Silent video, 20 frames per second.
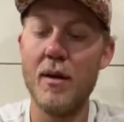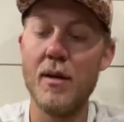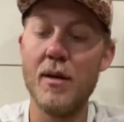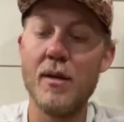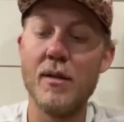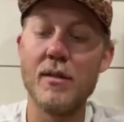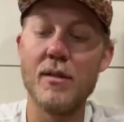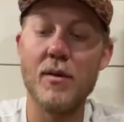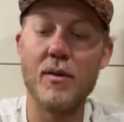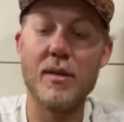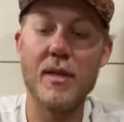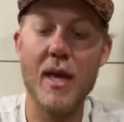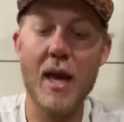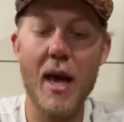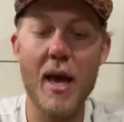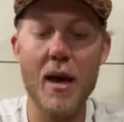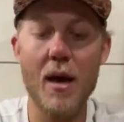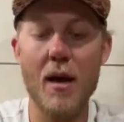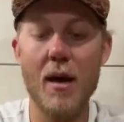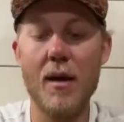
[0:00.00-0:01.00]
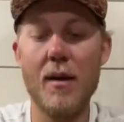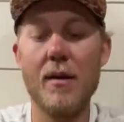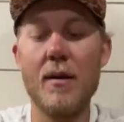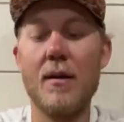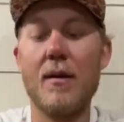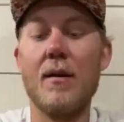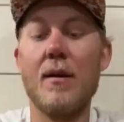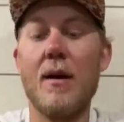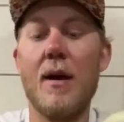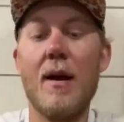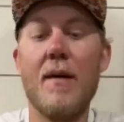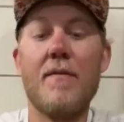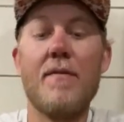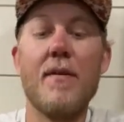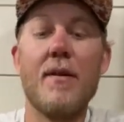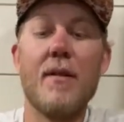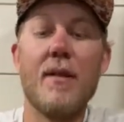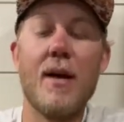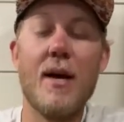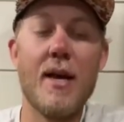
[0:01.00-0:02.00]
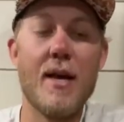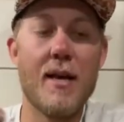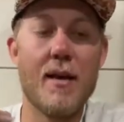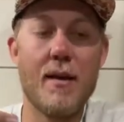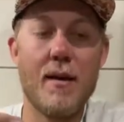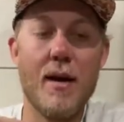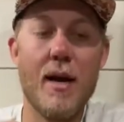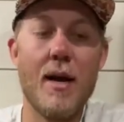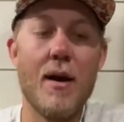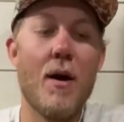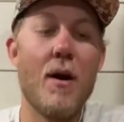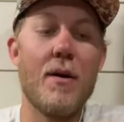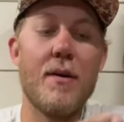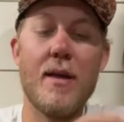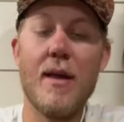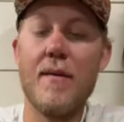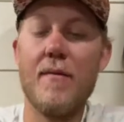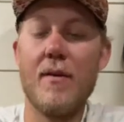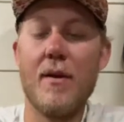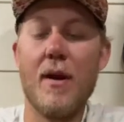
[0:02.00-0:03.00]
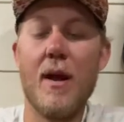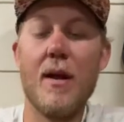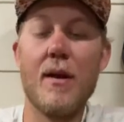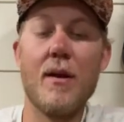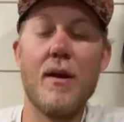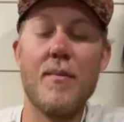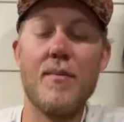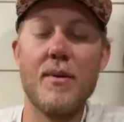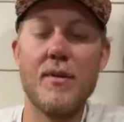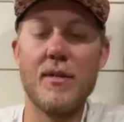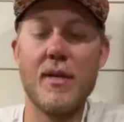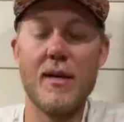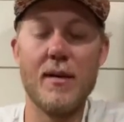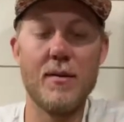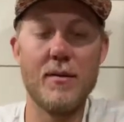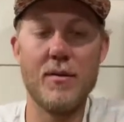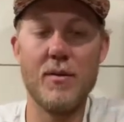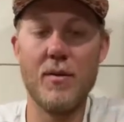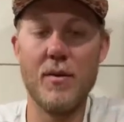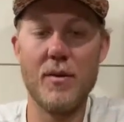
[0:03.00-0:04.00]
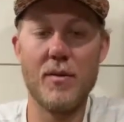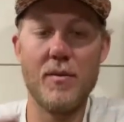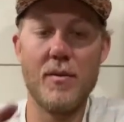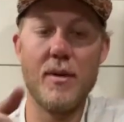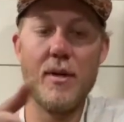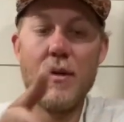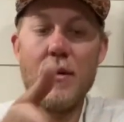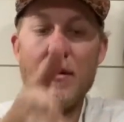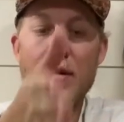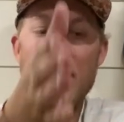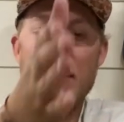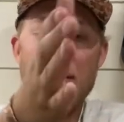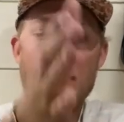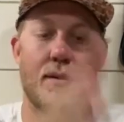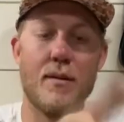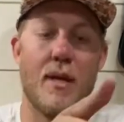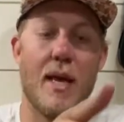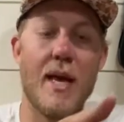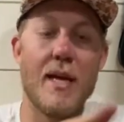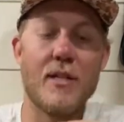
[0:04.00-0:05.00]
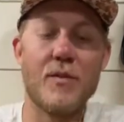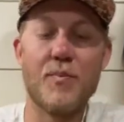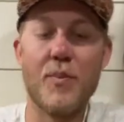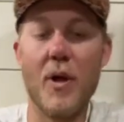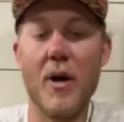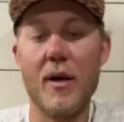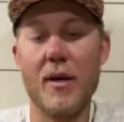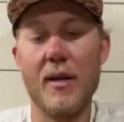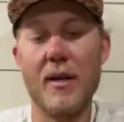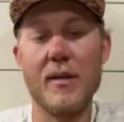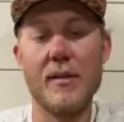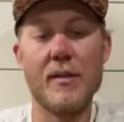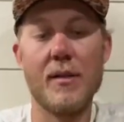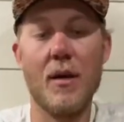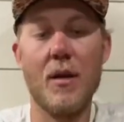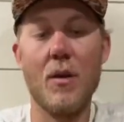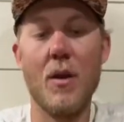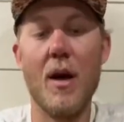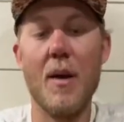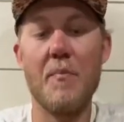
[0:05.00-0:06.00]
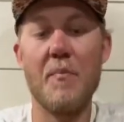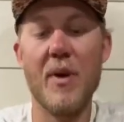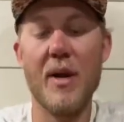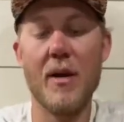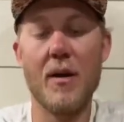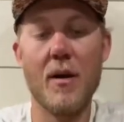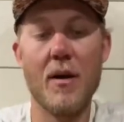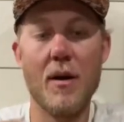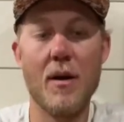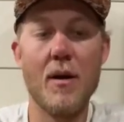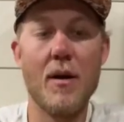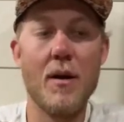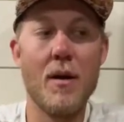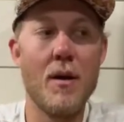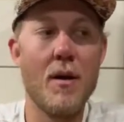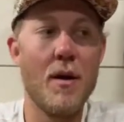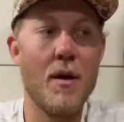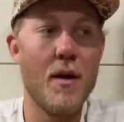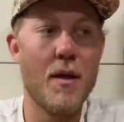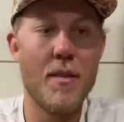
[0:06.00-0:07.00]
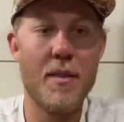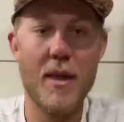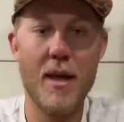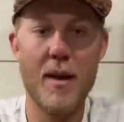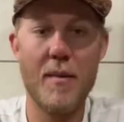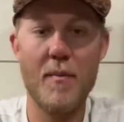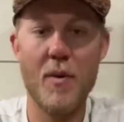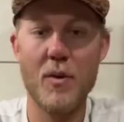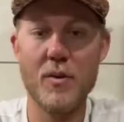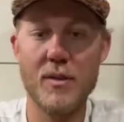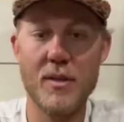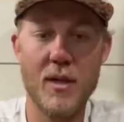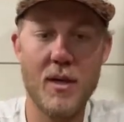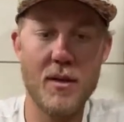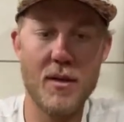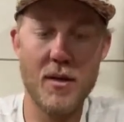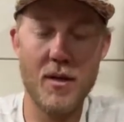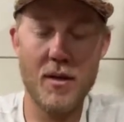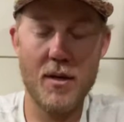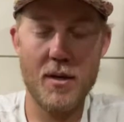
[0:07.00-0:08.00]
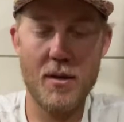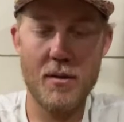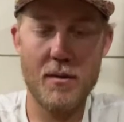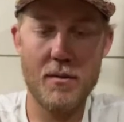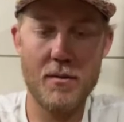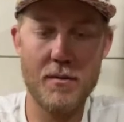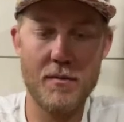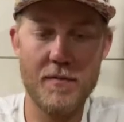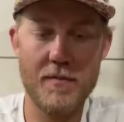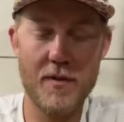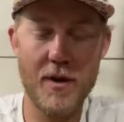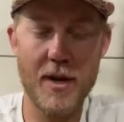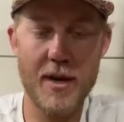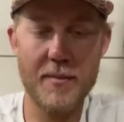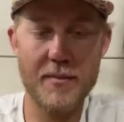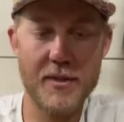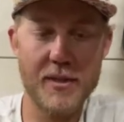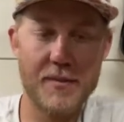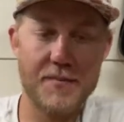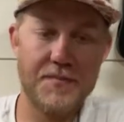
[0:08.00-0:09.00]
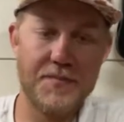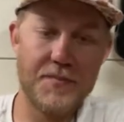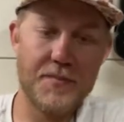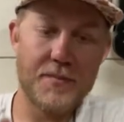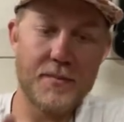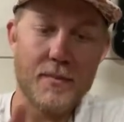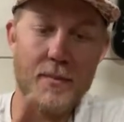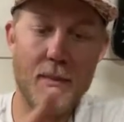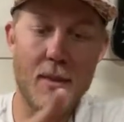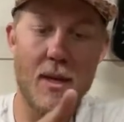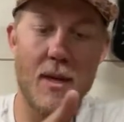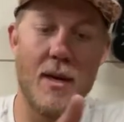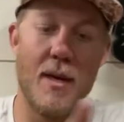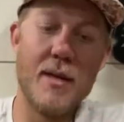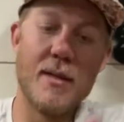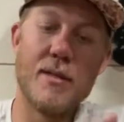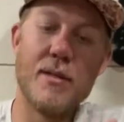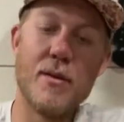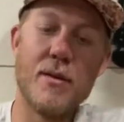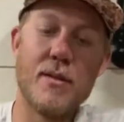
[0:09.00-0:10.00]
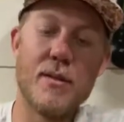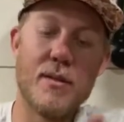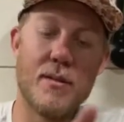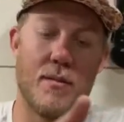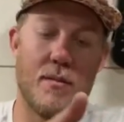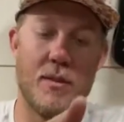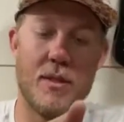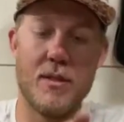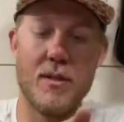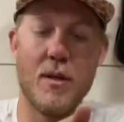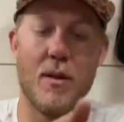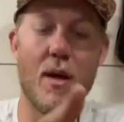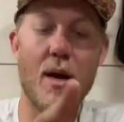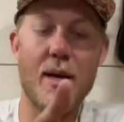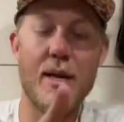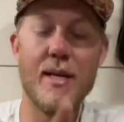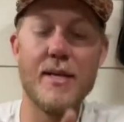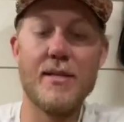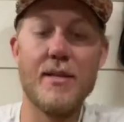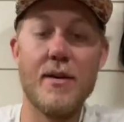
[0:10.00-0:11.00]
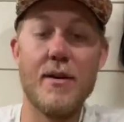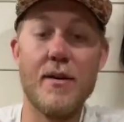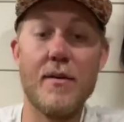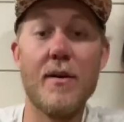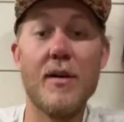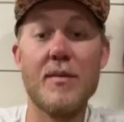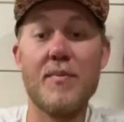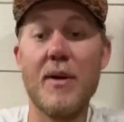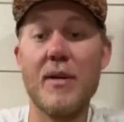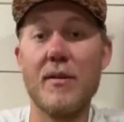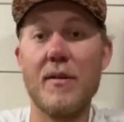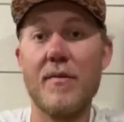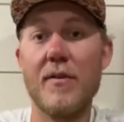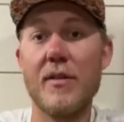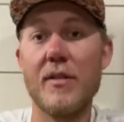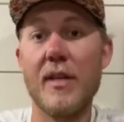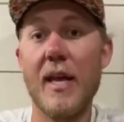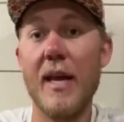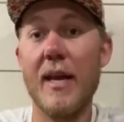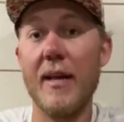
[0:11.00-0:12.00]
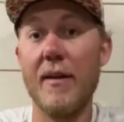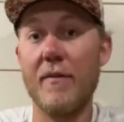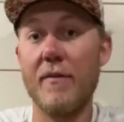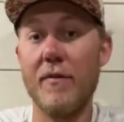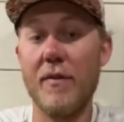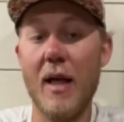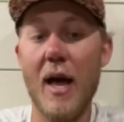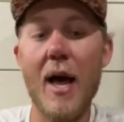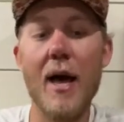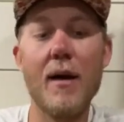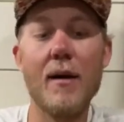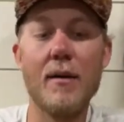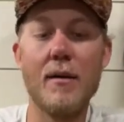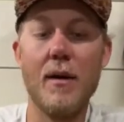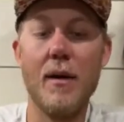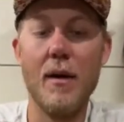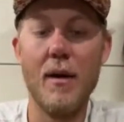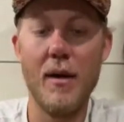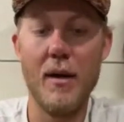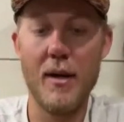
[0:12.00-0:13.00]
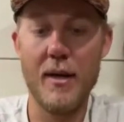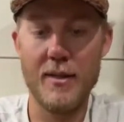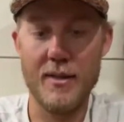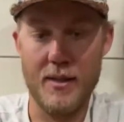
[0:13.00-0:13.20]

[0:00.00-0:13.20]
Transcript: So with the Aeon, I feel like I hardly ever end up in channel 2 or 3. The H block is a lot bigger than most other frames, and so it's just a lot easier, especially for skating flat. It's a